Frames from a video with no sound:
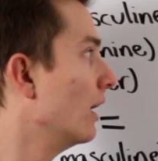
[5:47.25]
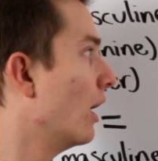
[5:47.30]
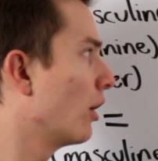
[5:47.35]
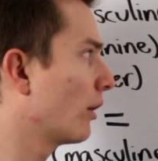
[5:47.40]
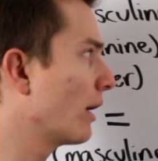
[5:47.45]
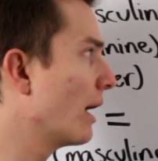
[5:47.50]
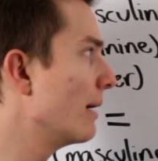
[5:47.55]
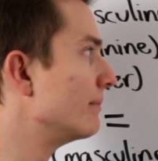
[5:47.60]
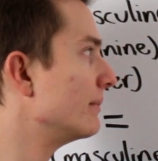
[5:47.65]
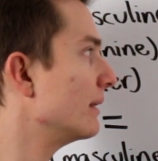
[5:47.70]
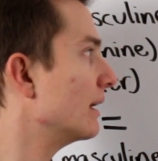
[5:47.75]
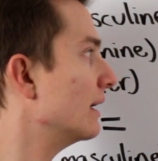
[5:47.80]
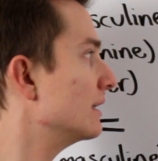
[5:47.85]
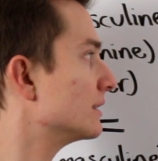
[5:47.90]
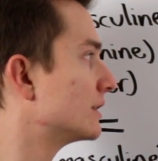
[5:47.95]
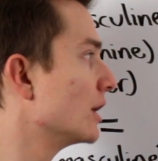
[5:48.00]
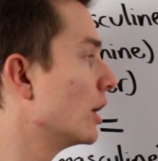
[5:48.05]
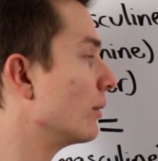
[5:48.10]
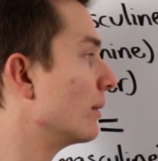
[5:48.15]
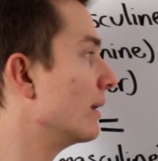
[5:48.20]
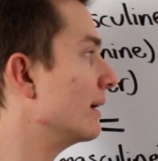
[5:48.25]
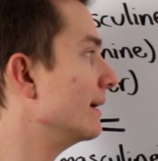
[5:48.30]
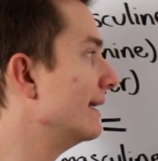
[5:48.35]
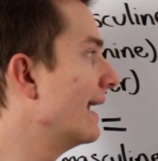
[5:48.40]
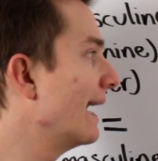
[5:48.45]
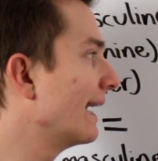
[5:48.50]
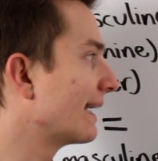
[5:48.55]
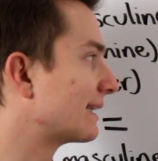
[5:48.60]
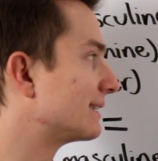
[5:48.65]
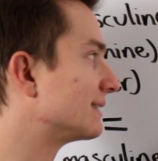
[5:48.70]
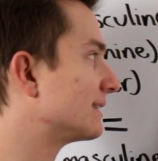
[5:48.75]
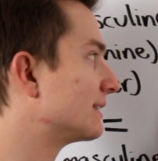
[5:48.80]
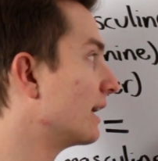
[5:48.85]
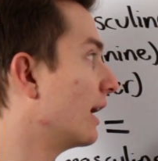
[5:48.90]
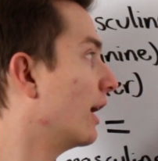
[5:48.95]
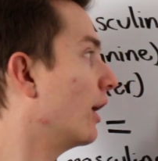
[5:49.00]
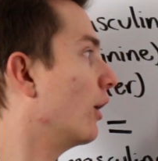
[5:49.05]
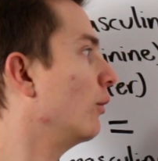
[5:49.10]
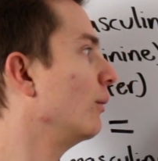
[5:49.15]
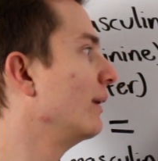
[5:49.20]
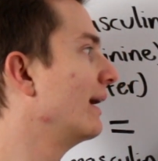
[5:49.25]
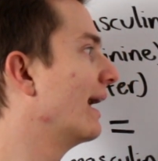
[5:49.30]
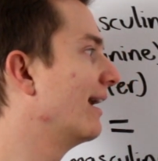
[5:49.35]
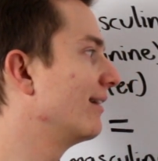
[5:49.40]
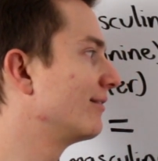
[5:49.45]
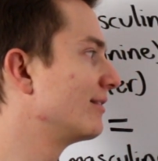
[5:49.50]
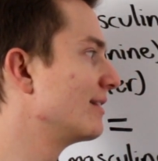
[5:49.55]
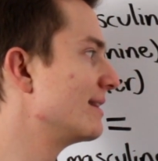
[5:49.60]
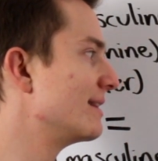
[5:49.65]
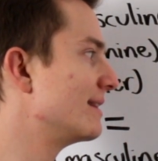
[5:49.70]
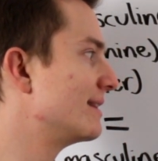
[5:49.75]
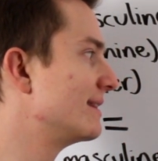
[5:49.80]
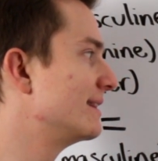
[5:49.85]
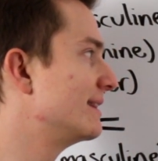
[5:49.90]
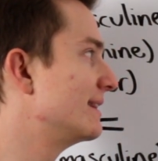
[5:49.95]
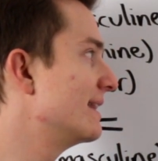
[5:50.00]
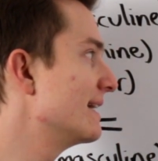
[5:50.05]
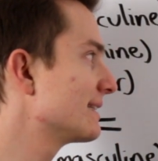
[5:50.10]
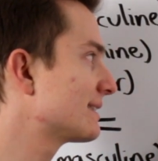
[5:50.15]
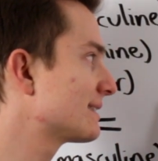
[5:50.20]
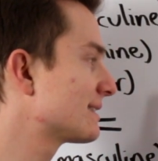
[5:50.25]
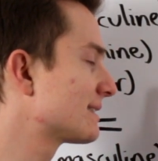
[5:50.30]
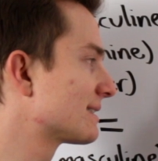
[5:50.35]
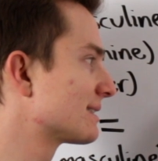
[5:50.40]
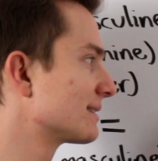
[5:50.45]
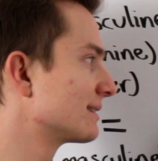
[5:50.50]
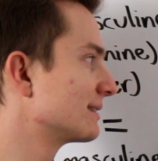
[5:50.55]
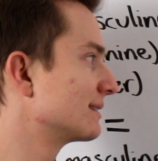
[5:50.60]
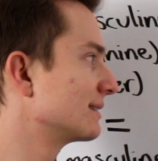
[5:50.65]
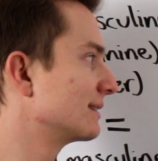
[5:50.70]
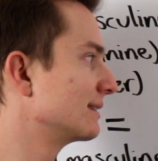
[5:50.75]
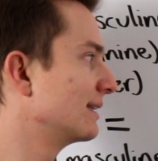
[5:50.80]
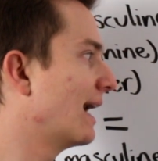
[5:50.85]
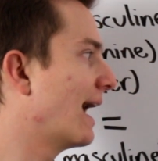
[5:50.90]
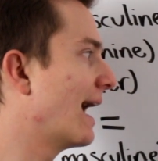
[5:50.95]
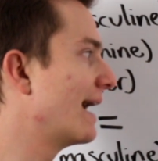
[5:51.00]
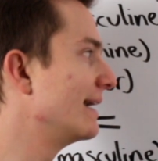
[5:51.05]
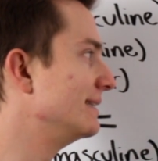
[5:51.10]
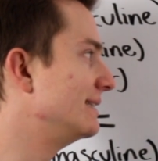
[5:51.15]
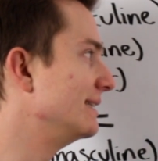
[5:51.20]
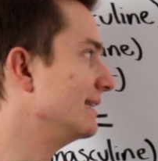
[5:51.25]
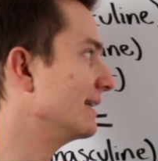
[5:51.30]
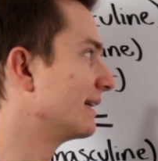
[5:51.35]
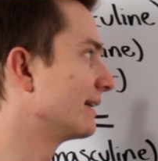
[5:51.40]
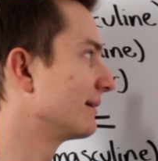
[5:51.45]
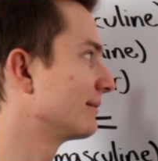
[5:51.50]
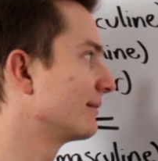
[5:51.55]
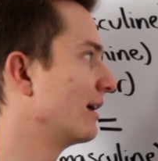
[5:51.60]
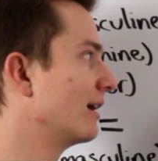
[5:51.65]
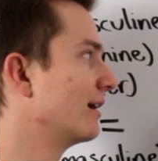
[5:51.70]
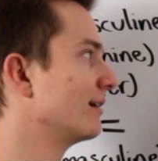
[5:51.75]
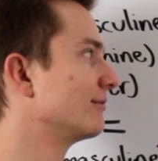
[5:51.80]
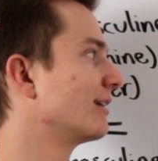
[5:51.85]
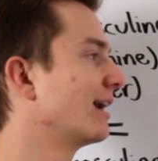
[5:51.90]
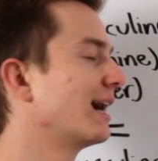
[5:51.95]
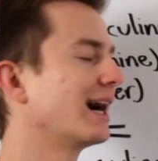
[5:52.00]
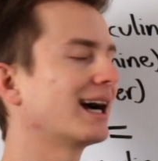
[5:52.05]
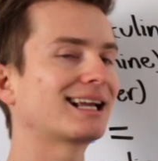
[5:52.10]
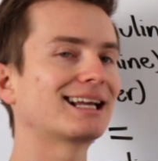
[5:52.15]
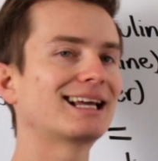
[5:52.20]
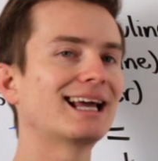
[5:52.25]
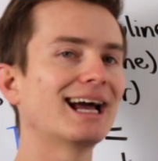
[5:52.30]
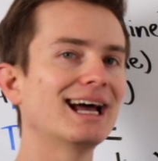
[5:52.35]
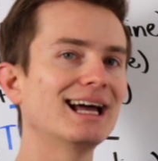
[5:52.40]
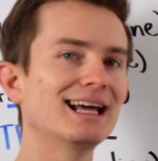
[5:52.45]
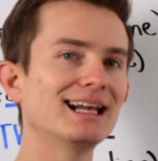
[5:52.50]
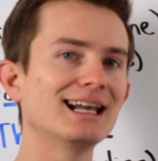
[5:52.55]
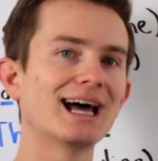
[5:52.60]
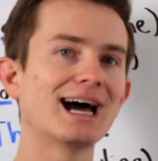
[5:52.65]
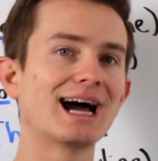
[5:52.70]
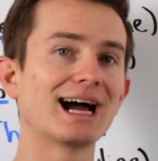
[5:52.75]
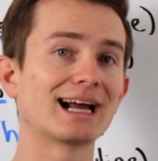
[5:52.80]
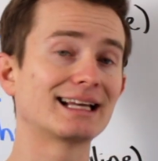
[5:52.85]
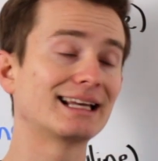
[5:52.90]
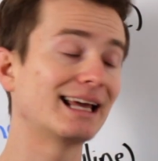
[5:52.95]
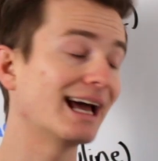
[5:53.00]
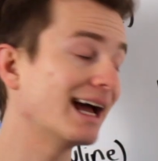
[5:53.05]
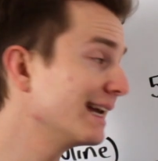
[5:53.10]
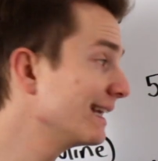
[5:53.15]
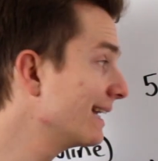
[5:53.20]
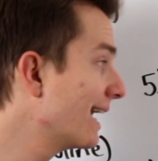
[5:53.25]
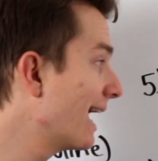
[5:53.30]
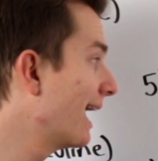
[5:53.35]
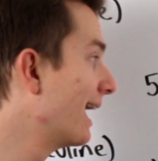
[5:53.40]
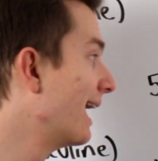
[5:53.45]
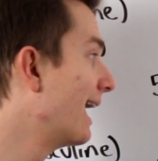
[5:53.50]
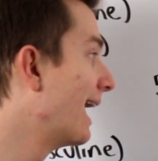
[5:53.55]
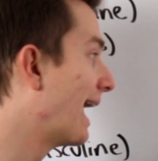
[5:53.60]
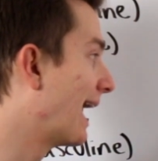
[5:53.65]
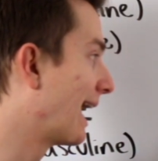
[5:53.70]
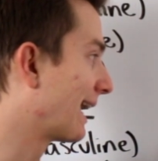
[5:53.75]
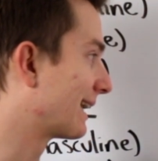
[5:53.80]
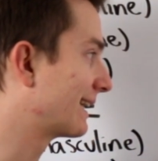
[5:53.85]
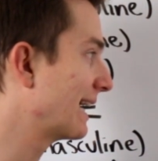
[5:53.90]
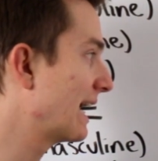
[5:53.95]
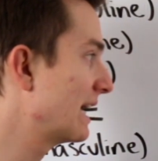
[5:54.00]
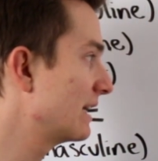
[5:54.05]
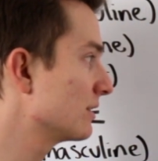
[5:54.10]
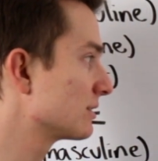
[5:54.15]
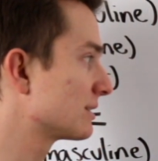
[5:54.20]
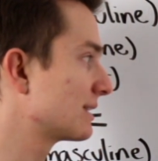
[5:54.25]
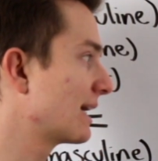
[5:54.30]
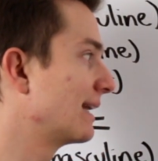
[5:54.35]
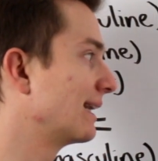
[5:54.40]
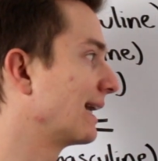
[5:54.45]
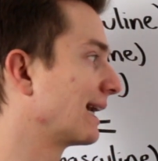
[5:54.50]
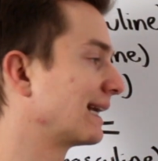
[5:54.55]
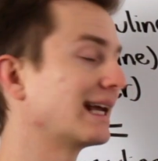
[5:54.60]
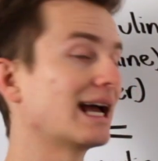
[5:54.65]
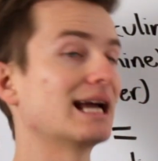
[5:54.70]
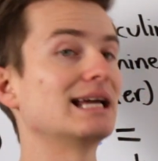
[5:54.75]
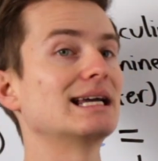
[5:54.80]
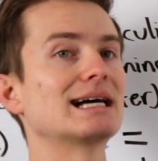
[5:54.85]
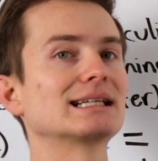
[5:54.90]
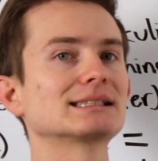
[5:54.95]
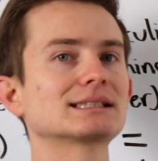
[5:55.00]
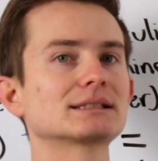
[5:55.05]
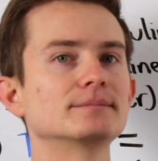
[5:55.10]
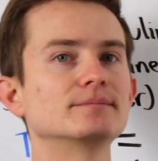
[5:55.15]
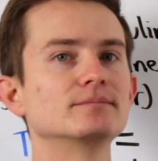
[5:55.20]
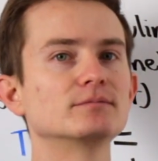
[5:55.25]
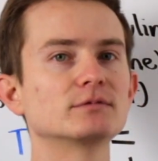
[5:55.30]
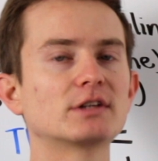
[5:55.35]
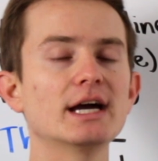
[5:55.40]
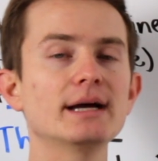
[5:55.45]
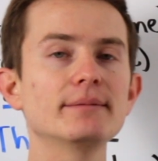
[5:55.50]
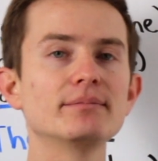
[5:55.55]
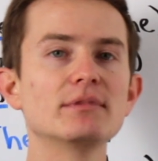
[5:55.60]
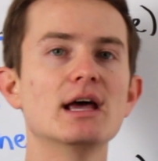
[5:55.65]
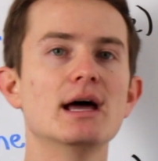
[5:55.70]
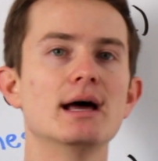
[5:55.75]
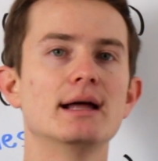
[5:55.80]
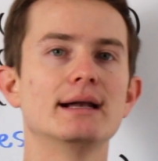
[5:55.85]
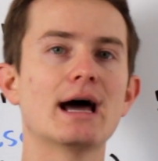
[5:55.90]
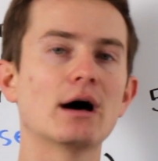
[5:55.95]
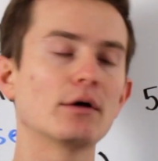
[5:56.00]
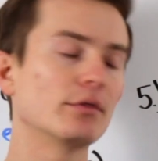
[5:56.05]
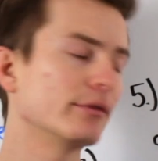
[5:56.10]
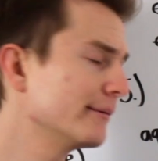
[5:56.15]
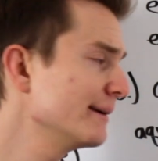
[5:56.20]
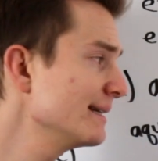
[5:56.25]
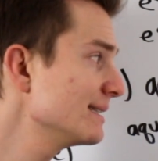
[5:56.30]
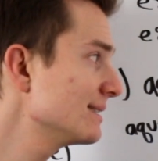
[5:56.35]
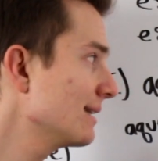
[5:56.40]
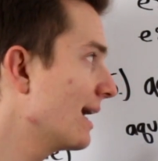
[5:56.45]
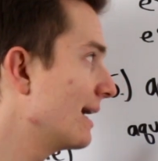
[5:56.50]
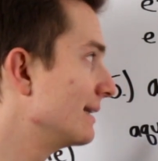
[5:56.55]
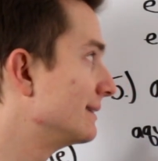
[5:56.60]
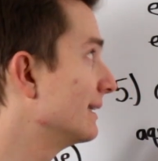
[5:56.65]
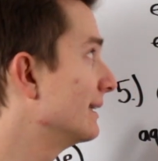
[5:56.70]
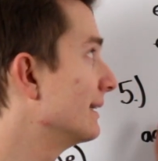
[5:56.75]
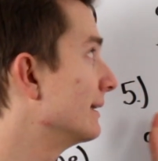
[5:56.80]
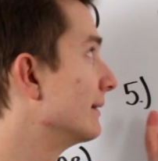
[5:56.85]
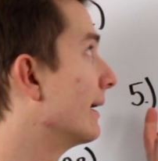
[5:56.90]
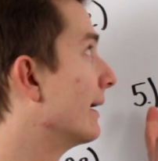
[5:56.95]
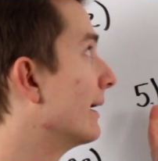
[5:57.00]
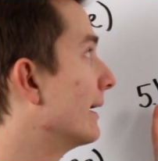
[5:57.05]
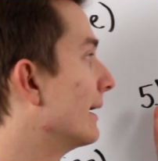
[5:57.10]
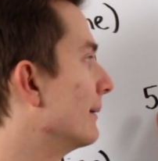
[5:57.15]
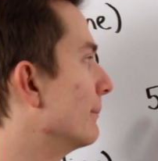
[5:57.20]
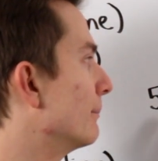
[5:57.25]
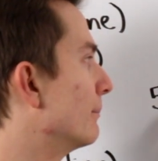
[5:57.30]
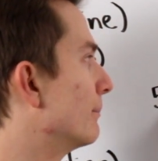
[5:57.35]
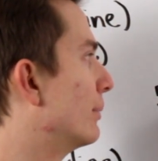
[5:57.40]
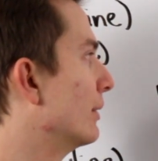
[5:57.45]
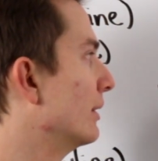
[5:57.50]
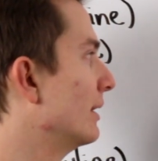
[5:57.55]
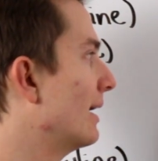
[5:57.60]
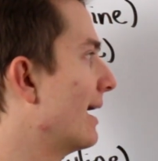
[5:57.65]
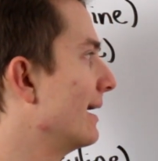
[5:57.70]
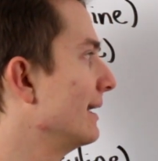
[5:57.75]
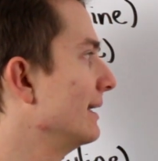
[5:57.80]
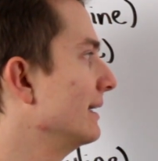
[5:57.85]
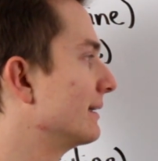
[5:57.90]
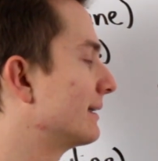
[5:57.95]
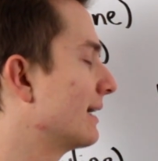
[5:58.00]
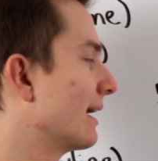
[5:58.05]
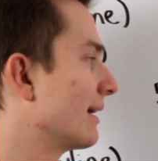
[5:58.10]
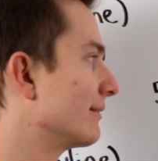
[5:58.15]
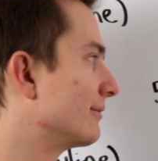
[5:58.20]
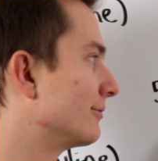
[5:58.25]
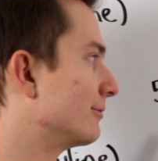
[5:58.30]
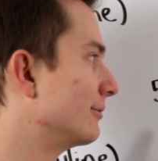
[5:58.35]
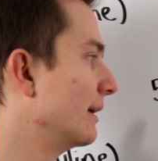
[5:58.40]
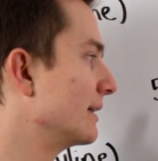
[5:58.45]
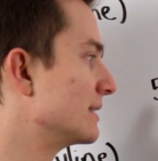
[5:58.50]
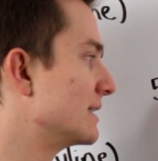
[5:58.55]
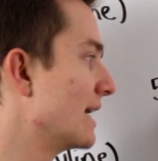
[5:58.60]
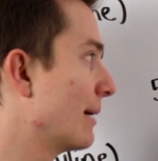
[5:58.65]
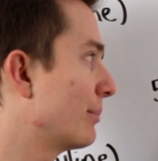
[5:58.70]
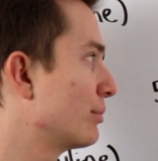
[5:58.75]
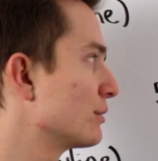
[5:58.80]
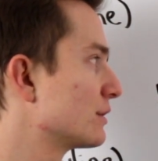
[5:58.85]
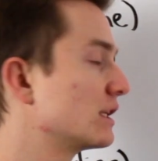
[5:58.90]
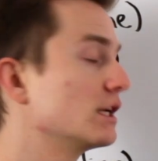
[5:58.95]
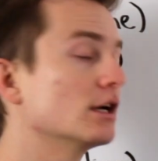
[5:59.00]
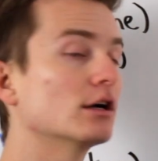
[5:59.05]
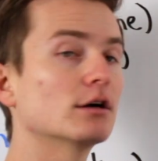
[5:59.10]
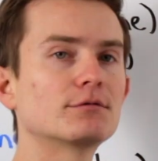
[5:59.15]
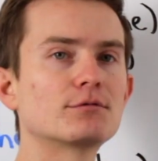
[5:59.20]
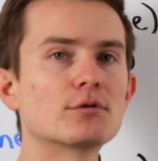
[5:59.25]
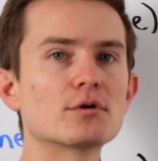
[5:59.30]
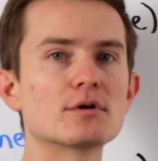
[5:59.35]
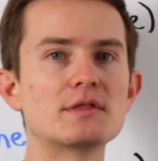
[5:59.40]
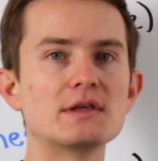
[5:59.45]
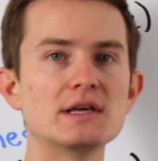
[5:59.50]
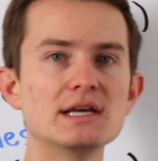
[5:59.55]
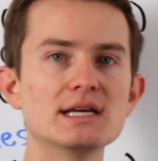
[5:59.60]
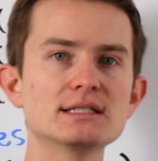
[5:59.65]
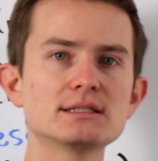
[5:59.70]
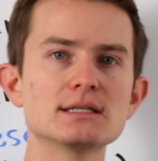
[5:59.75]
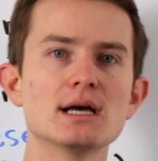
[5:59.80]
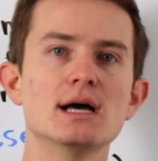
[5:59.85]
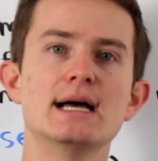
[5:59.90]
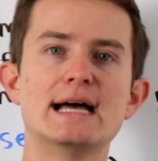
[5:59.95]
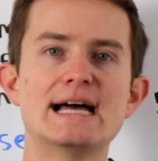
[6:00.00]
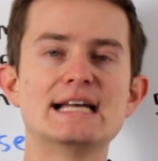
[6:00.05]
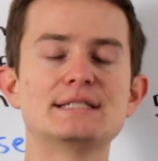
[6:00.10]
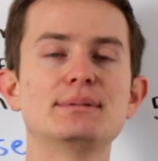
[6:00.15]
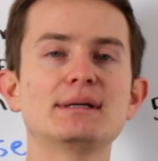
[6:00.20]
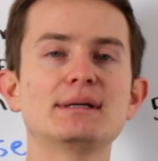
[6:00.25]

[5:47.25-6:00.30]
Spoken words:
Okay, so next, we have this idea of aquel, aquella, aquellos, and aquellas. Okay? Now, the reason I didn't put any kind of examples here for these is